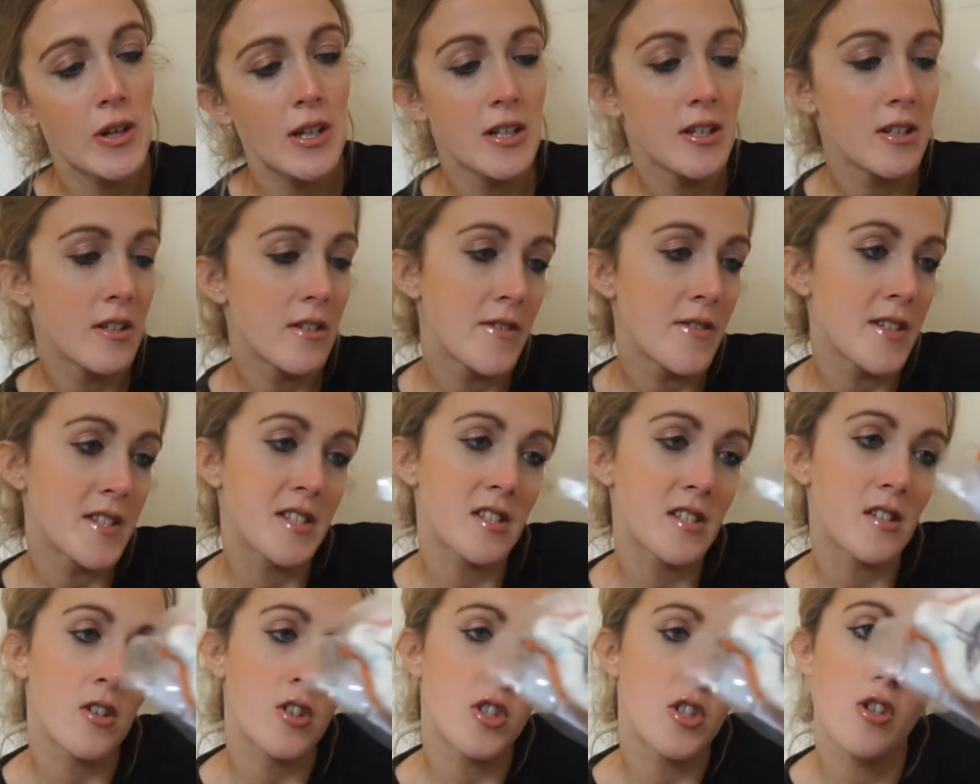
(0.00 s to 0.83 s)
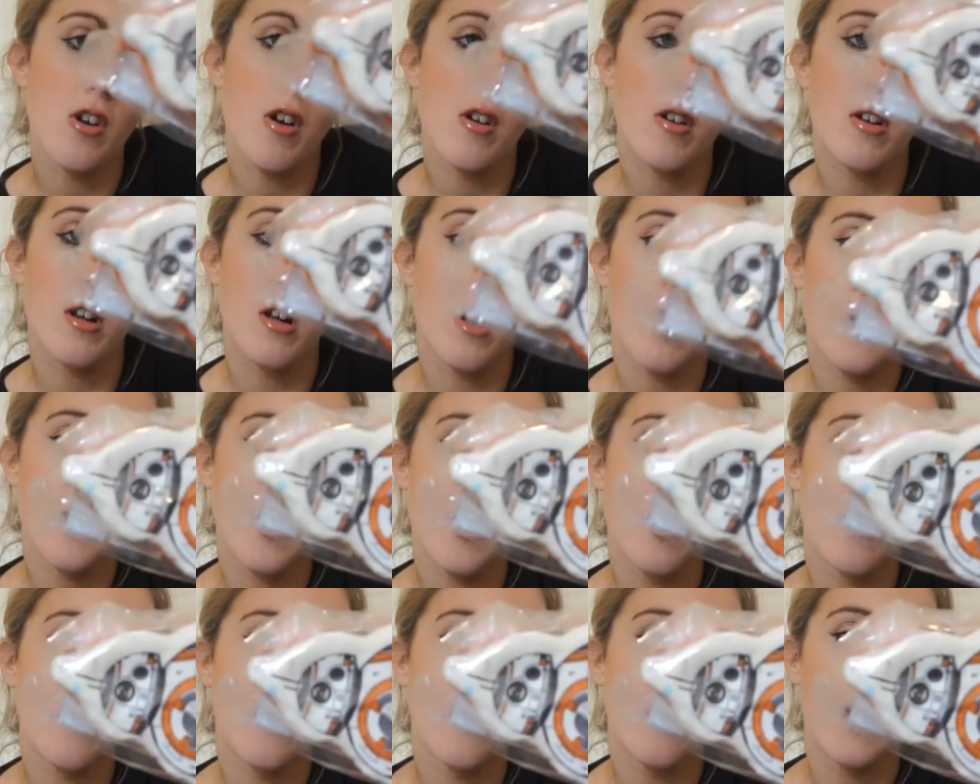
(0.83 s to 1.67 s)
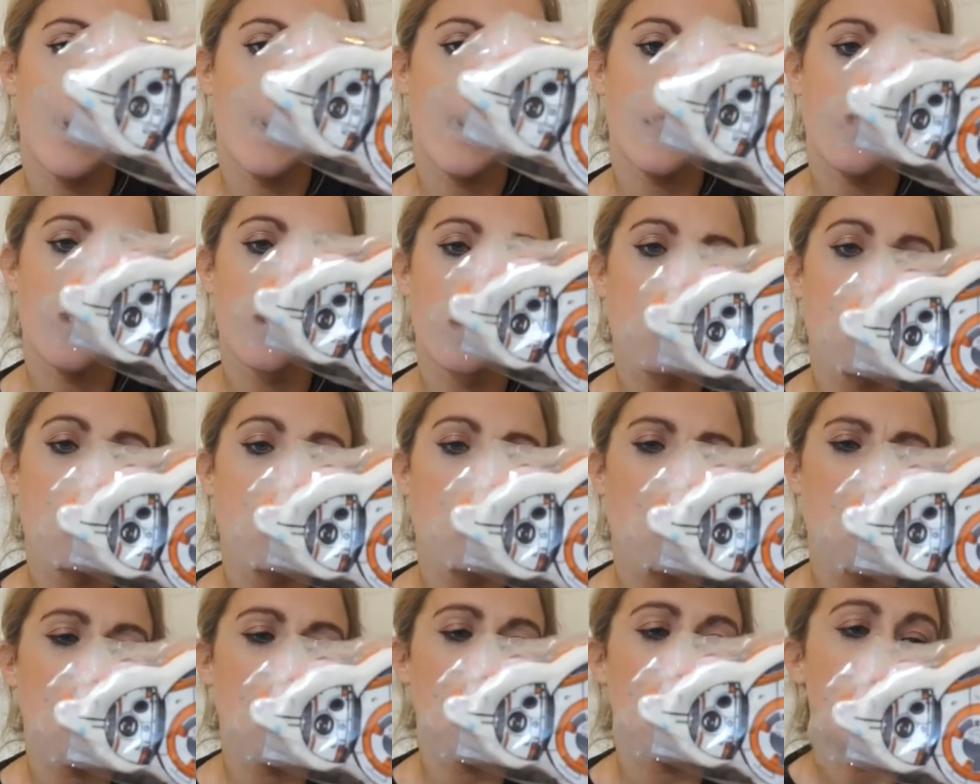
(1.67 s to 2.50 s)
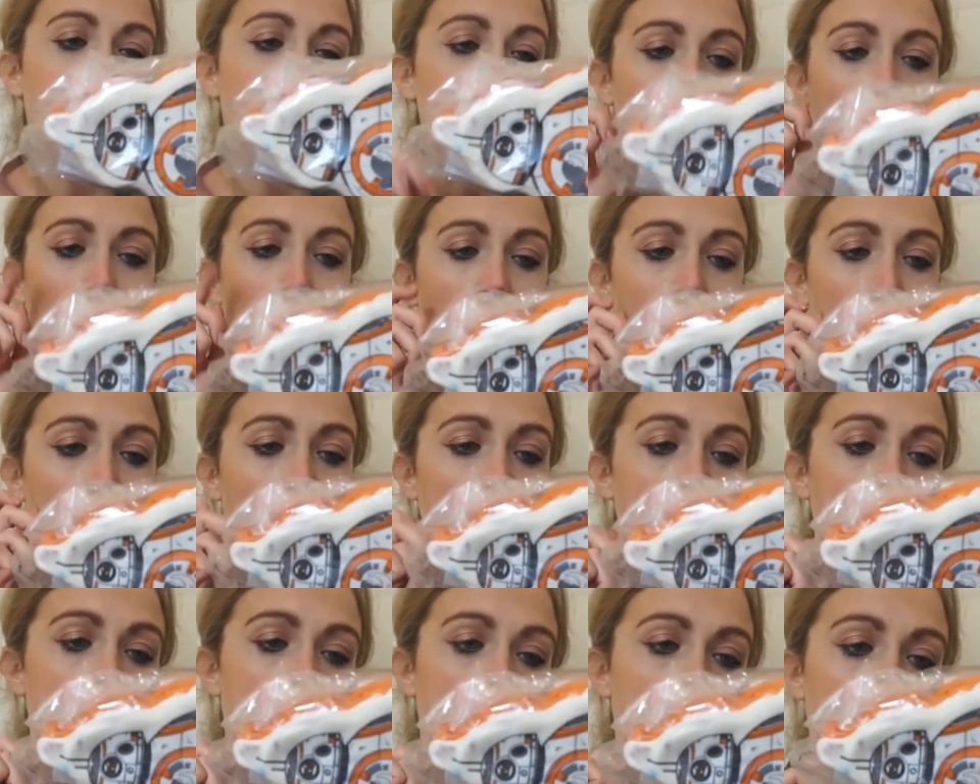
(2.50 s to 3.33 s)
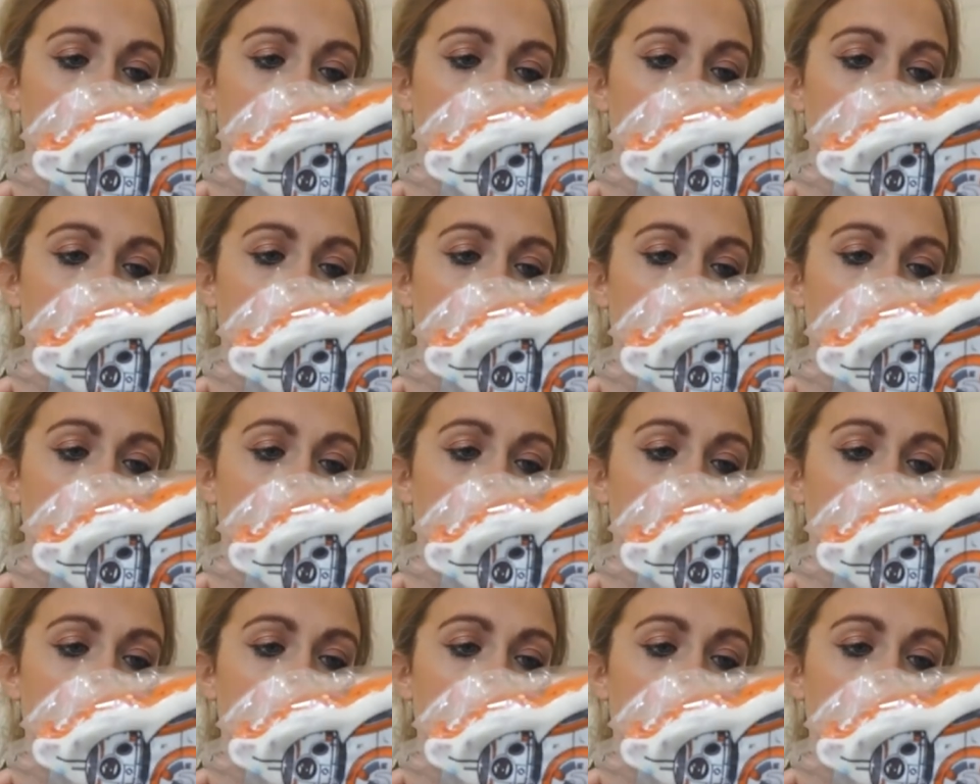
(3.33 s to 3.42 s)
I think this has got chocolate on it, or like, yogurt.